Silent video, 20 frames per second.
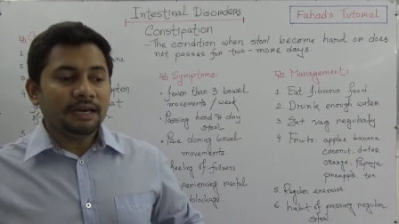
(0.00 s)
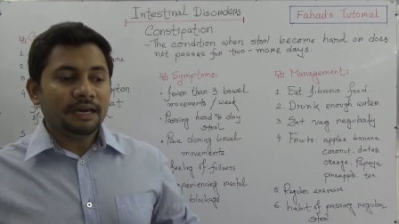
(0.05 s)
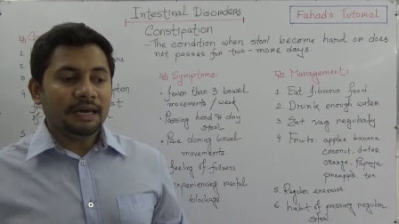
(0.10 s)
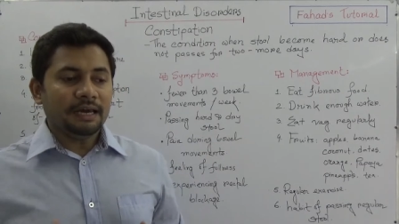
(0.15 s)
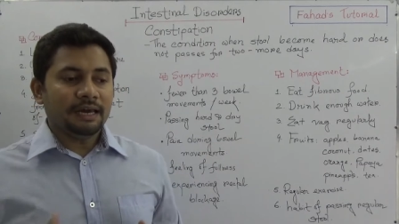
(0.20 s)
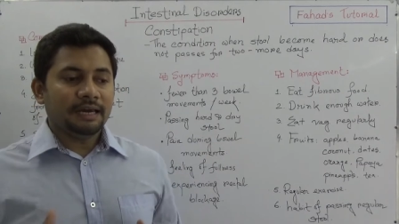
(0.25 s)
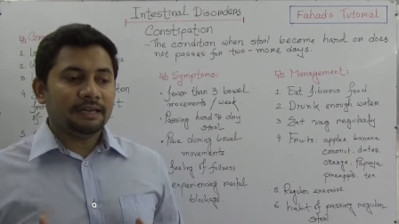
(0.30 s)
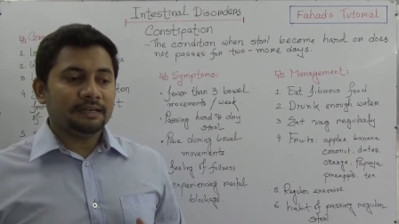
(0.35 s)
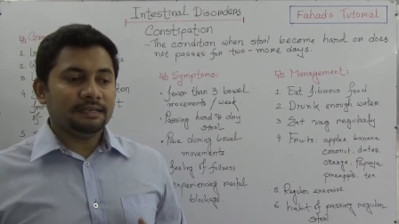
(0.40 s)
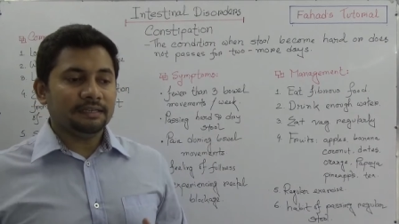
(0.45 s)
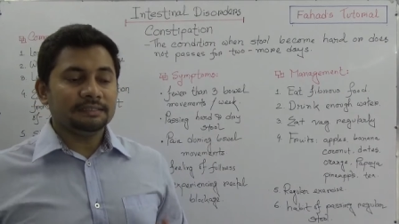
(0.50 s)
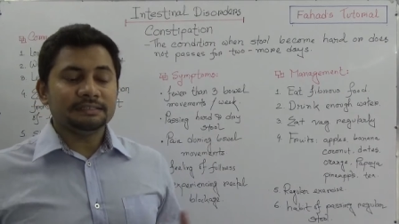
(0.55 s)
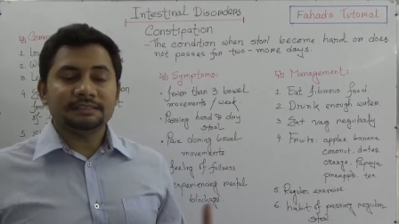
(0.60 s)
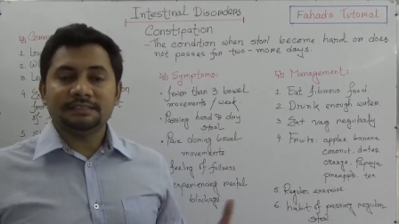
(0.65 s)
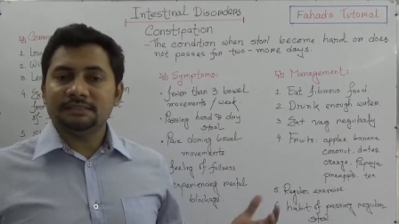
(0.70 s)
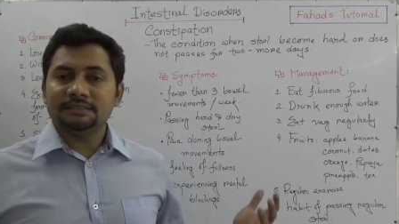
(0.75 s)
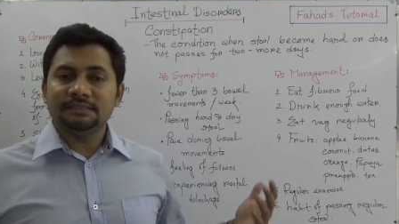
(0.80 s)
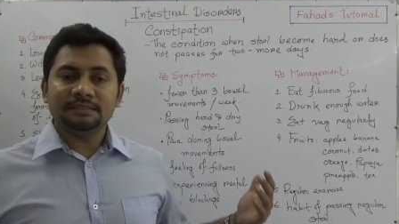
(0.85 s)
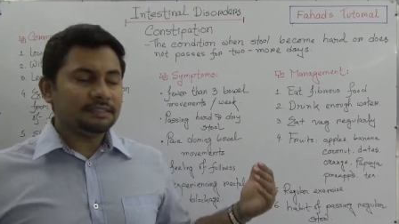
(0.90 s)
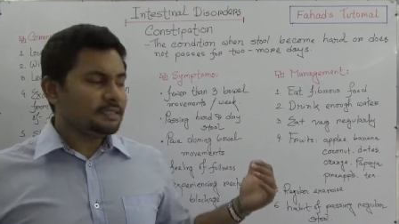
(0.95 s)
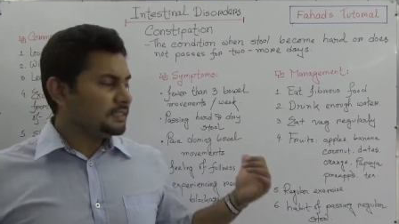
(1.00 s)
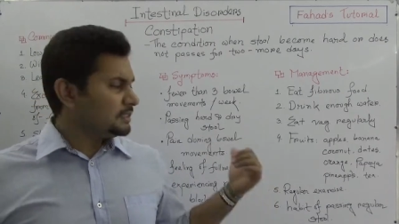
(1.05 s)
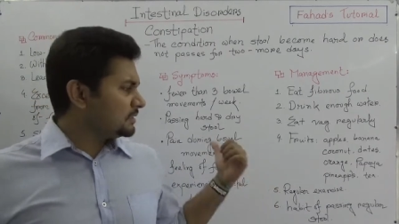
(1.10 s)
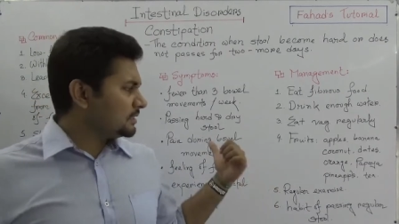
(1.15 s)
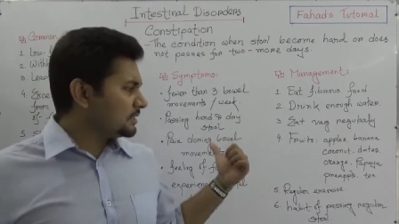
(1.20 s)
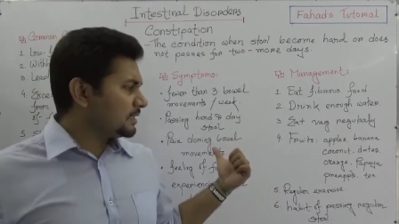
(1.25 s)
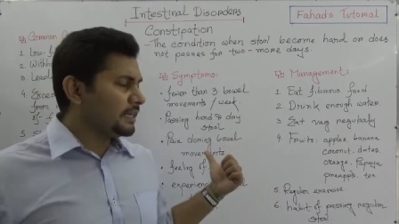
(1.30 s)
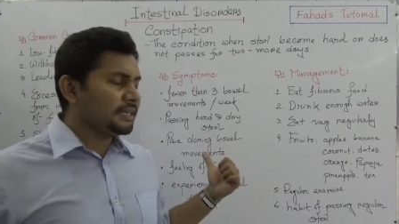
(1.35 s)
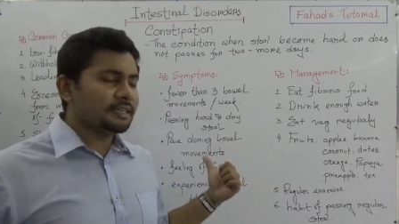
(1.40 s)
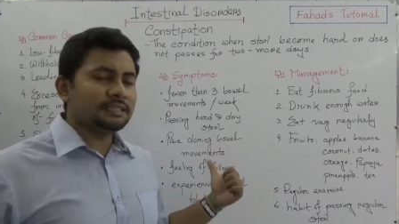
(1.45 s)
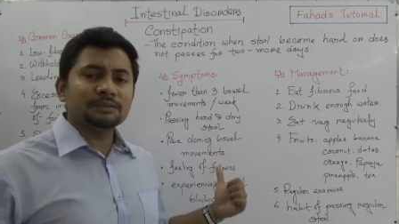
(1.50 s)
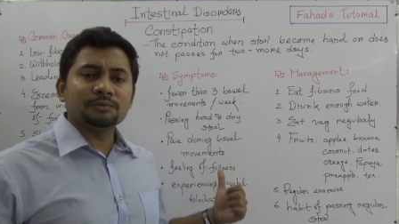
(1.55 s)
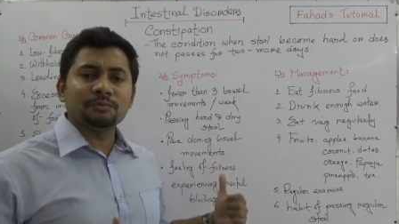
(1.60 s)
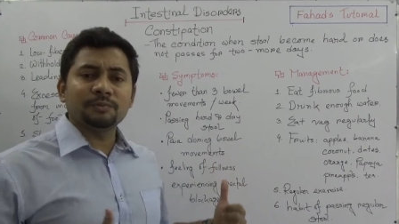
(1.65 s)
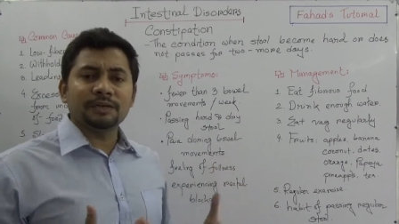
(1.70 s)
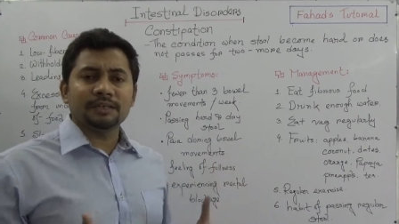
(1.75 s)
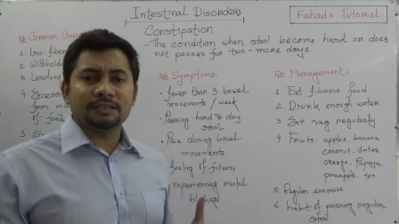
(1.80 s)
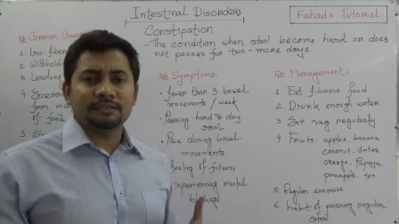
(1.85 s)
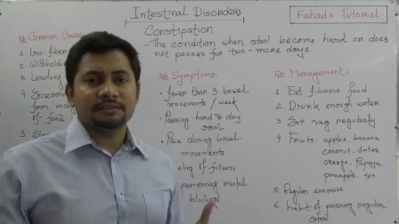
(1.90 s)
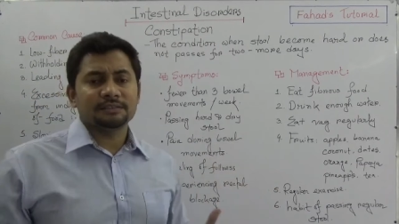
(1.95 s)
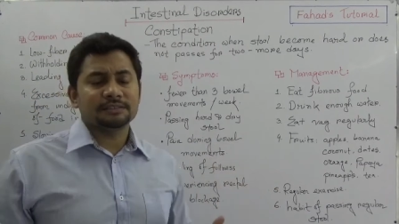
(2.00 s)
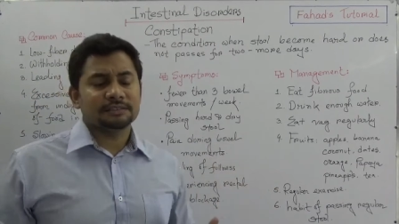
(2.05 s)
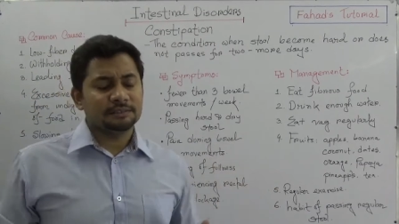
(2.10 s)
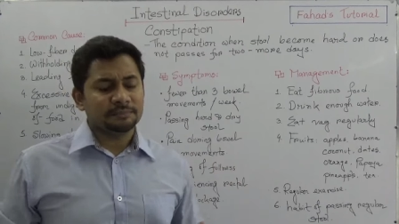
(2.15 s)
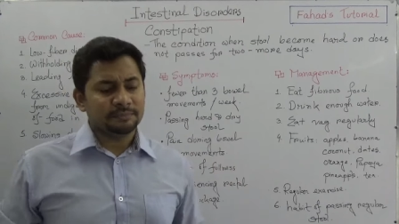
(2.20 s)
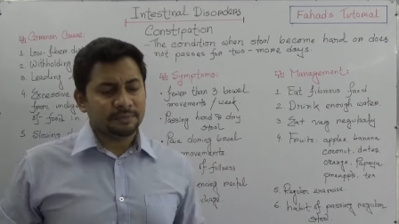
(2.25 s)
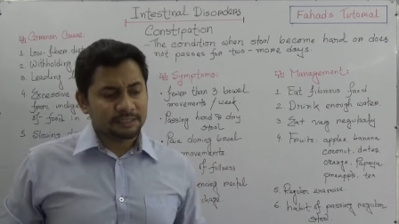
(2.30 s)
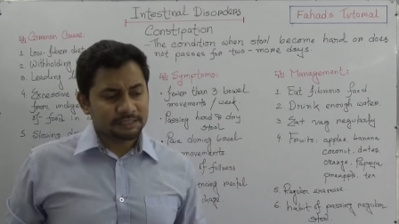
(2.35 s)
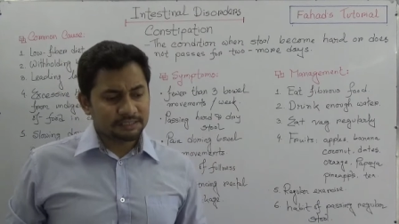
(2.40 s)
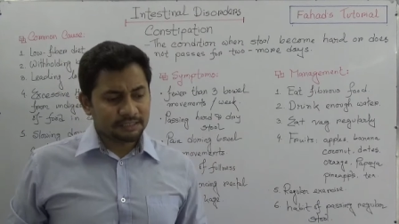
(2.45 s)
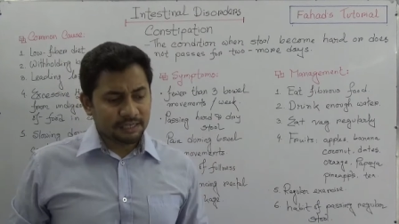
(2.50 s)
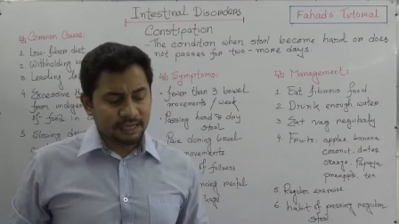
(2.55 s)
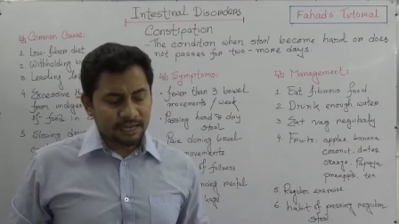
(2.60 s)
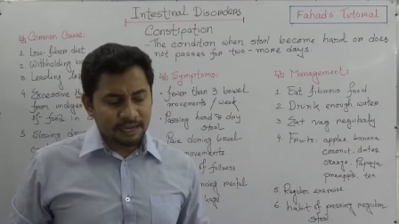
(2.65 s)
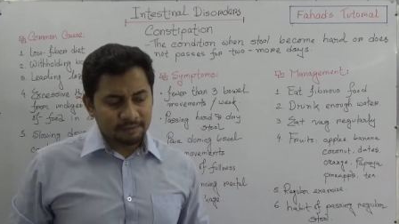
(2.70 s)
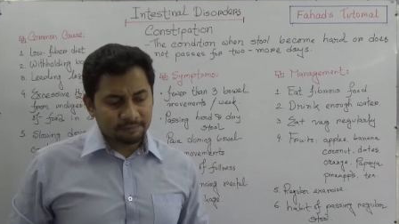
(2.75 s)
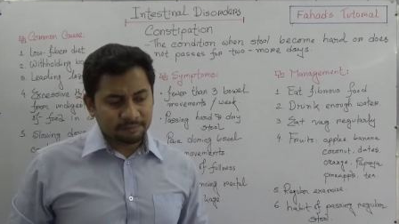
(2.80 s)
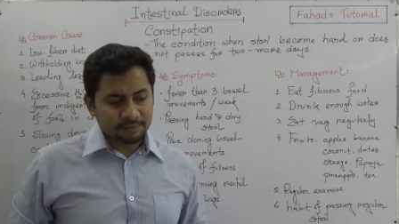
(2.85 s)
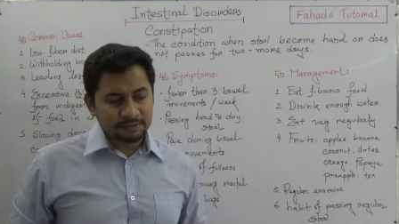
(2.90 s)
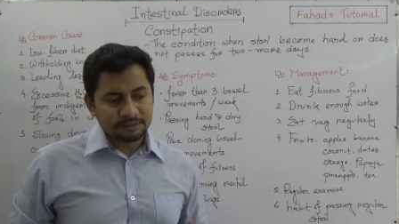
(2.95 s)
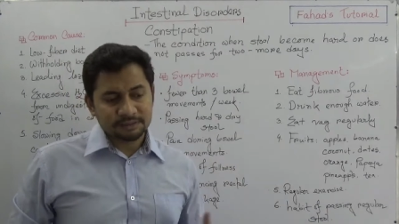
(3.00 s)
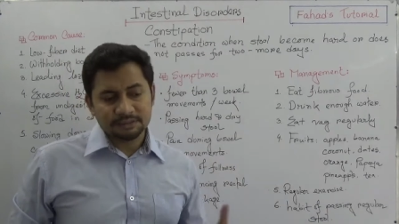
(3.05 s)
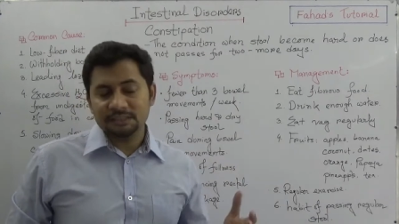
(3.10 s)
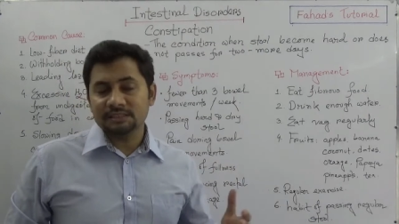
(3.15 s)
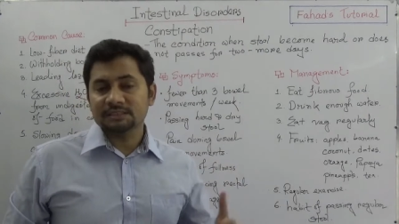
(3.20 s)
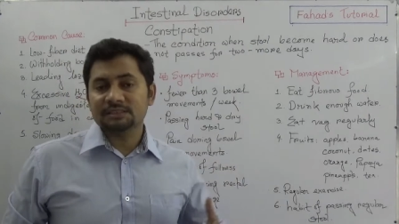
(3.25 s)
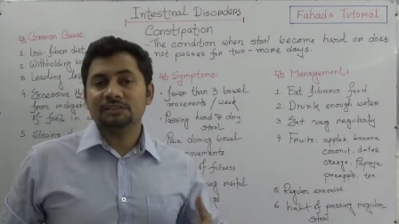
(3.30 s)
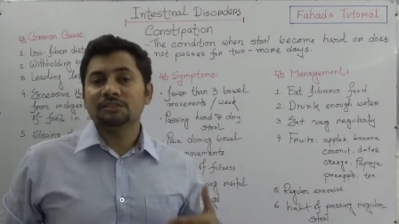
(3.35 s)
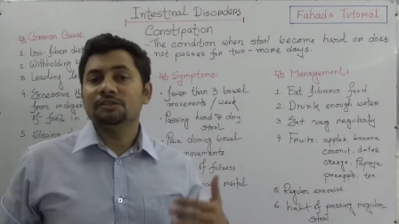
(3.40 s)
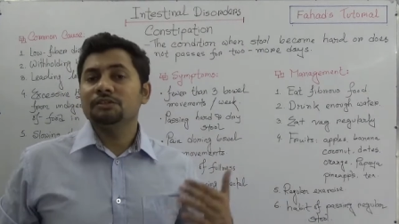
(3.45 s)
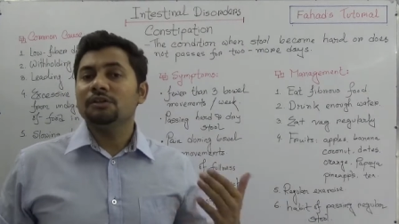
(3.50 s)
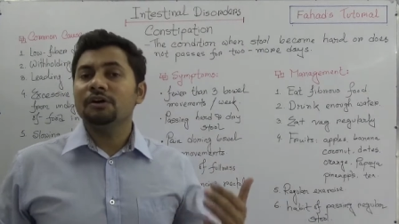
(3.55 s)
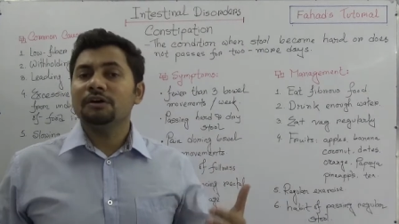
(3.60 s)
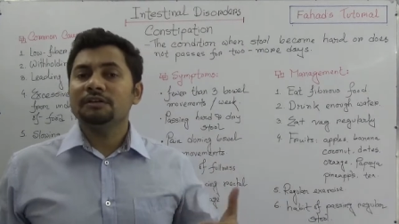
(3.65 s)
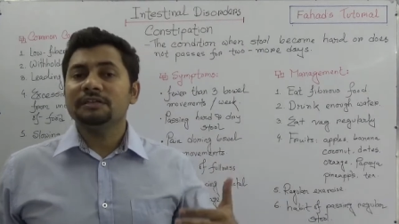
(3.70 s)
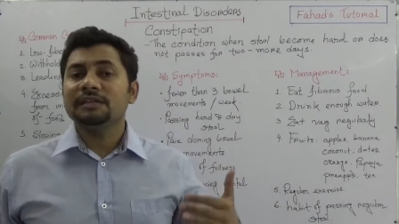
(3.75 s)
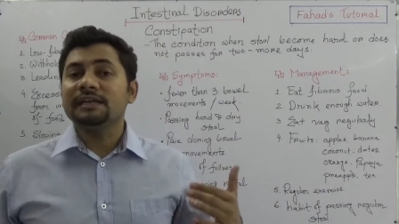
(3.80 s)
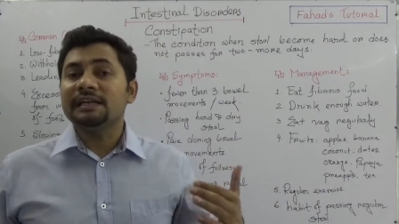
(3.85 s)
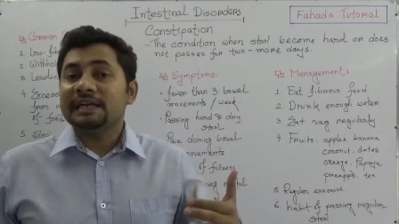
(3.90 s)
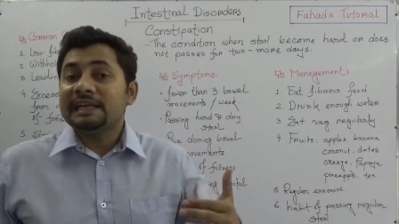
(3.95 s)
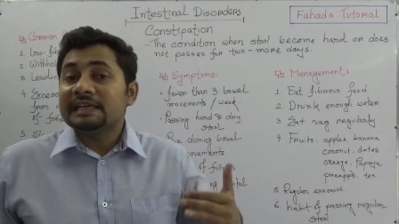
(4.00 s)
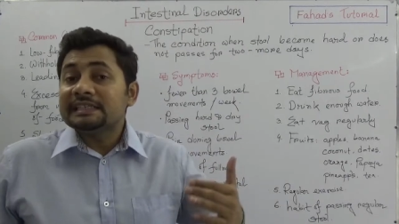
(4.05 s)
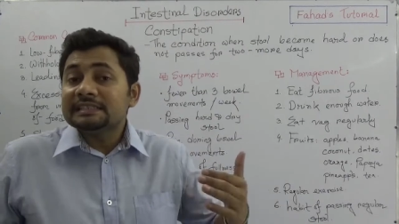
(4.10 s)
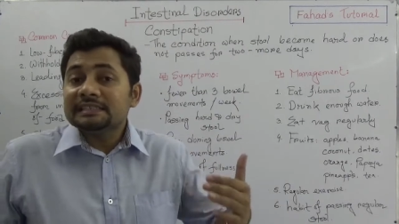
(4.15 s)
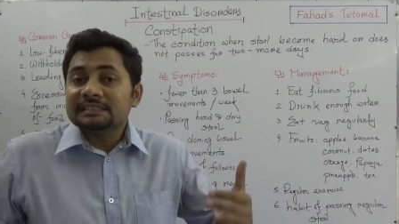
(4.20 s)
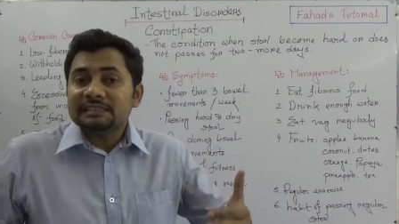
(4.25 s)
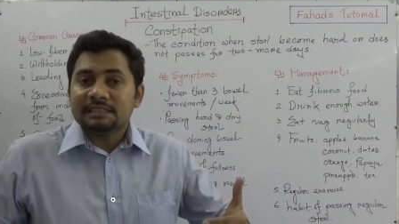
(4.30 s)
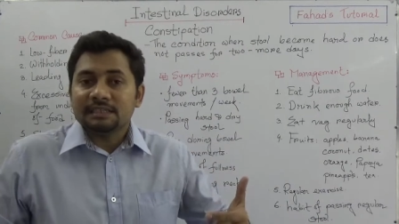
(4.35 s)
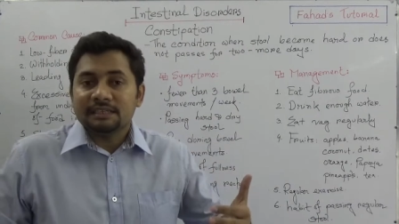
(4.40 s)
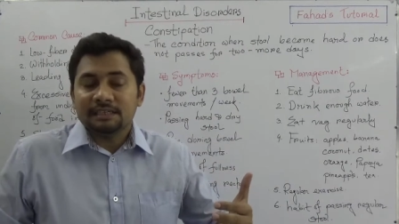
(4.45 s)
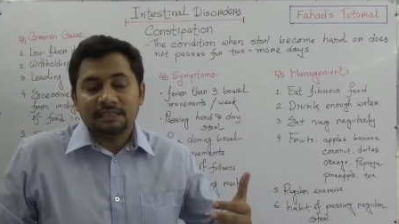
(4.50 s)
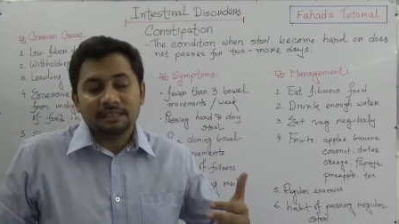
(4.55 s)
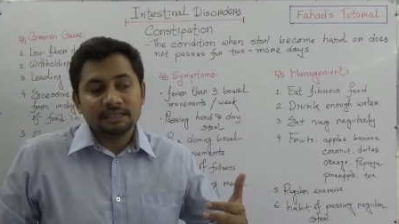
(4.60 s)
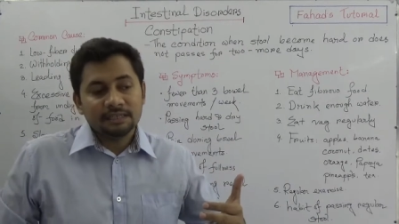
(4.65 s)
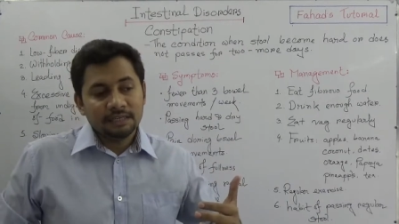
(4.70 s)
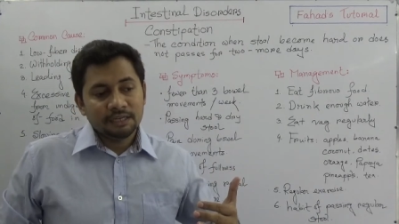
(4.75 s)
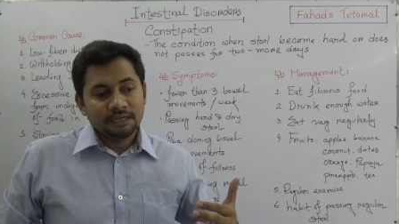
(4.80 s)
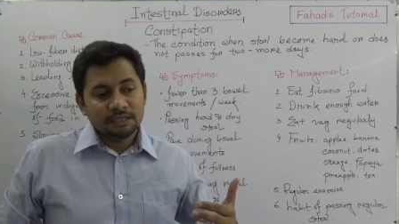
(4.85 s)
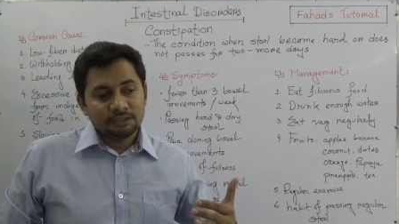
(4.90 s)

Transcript: and it's in this case when constipation happens it's not necessary